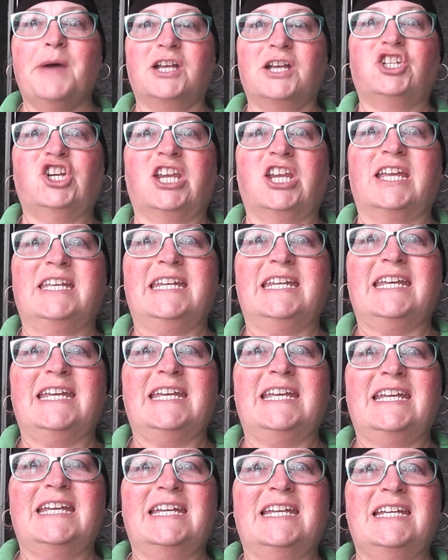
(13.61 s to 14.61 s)

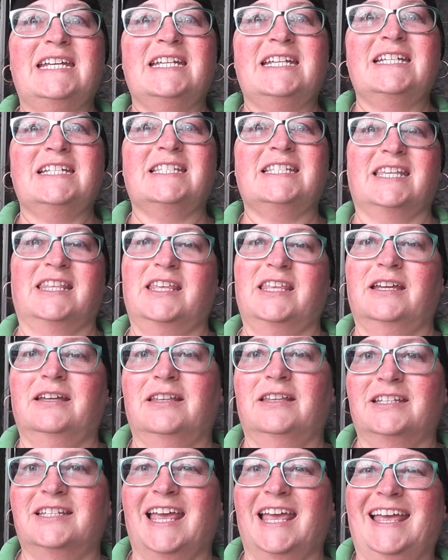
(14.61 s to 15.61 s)
chickadees.
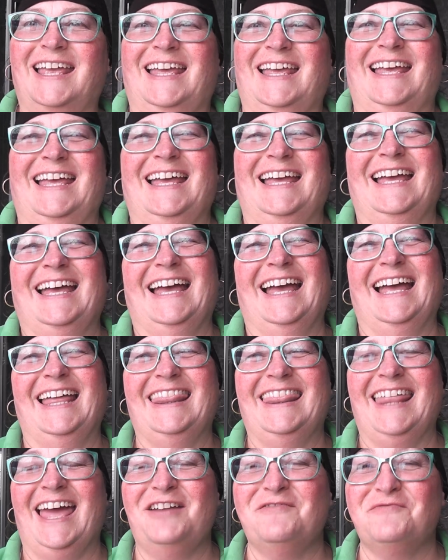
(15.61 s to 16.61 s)

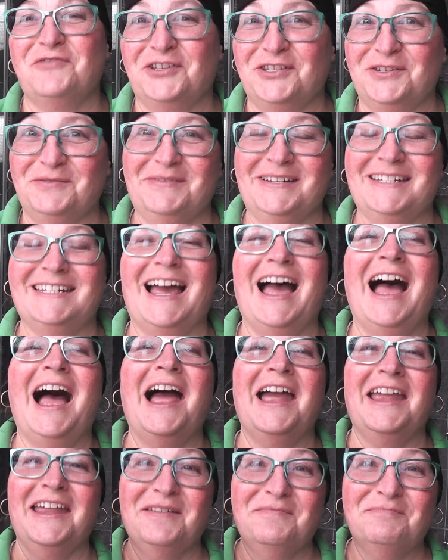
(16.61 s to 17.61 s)
That was a bit
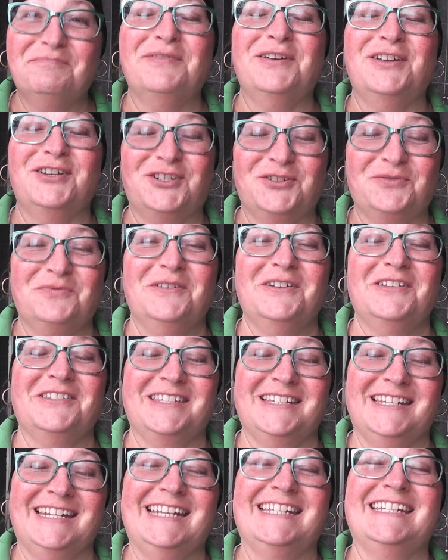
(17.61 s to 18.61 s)
high in pitch,
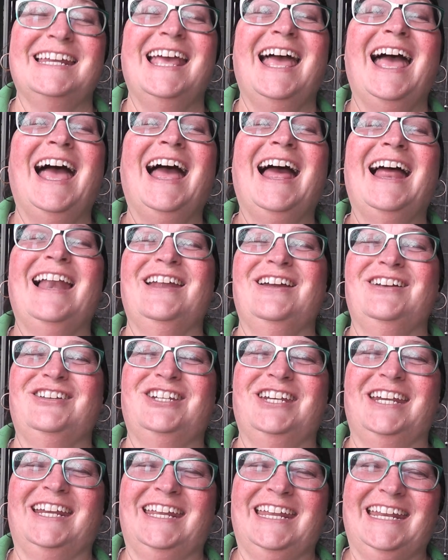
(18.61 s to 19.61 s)
wasn't it? Hello,
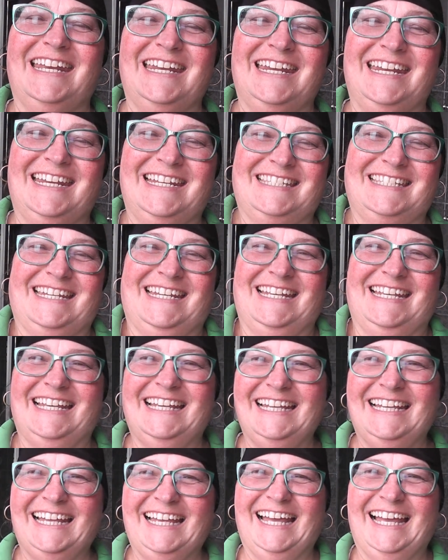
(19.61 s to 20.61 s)
chickadees.
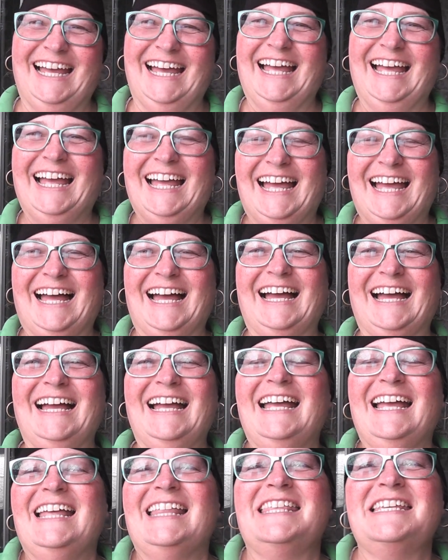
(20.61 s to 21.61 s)

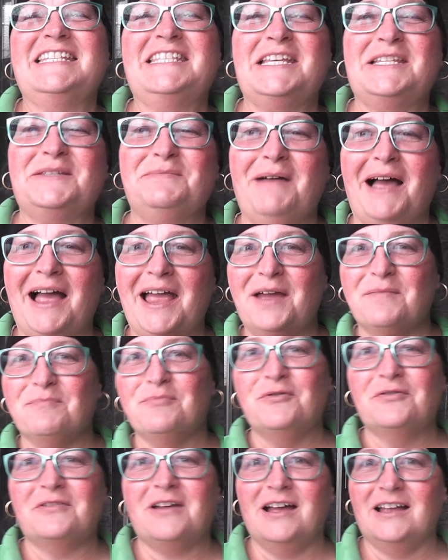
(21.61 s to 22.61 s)
This is Maja
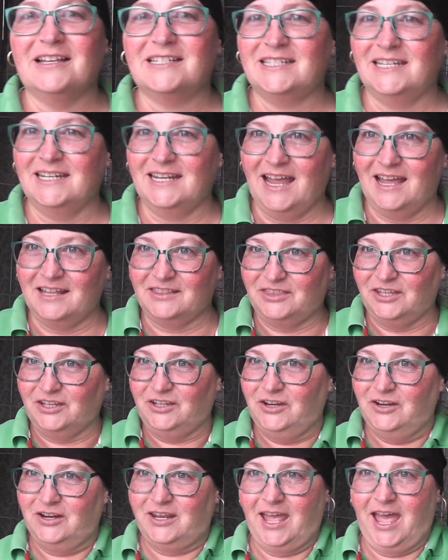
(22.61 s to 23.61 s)
broadcasting out the
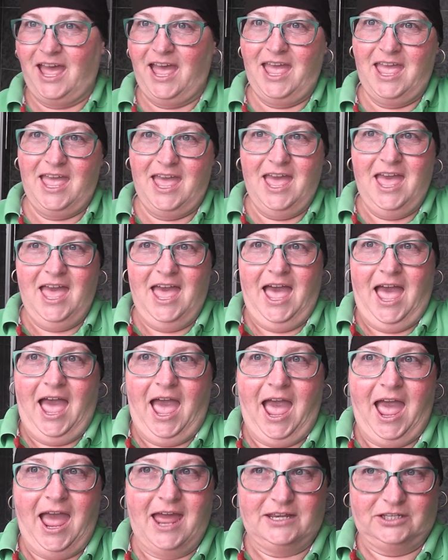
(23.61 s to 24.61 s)
UK,
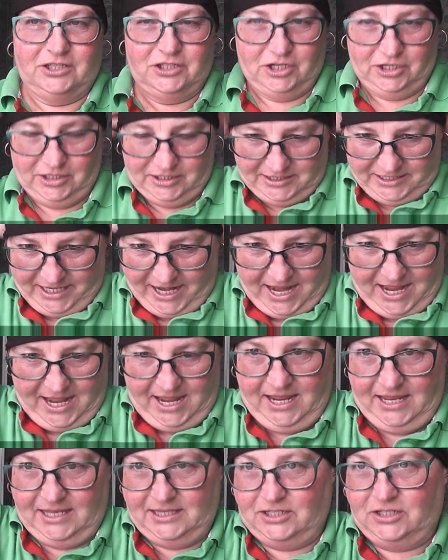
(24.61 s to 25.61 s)
and
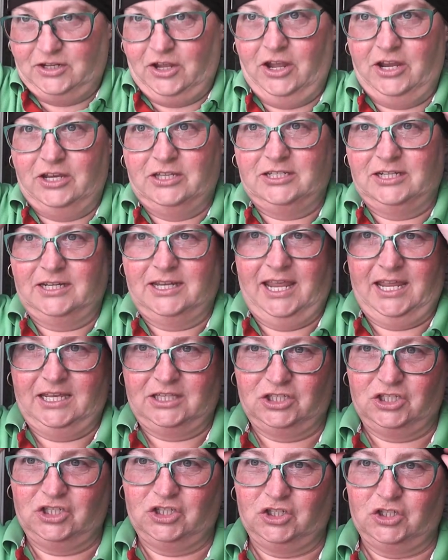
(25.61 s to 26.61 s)
today it's going to
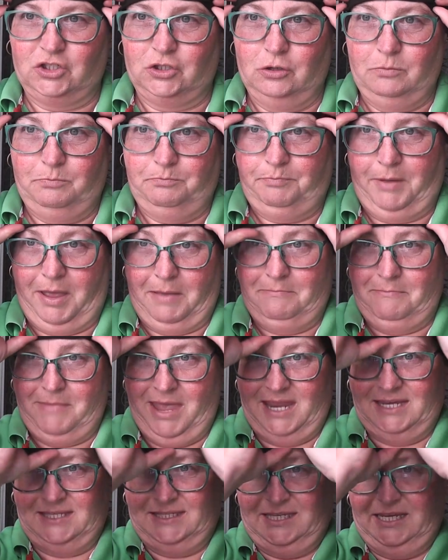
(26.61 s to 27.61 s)
get super
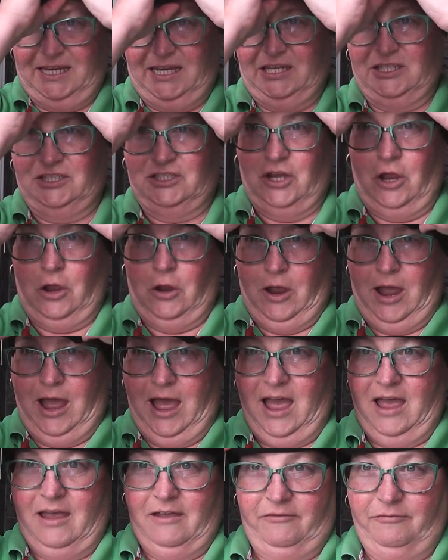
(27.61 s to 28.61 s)
messy. So
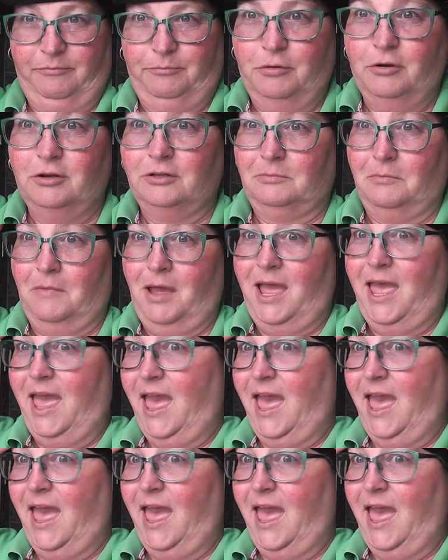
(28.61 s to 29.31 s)
I've put my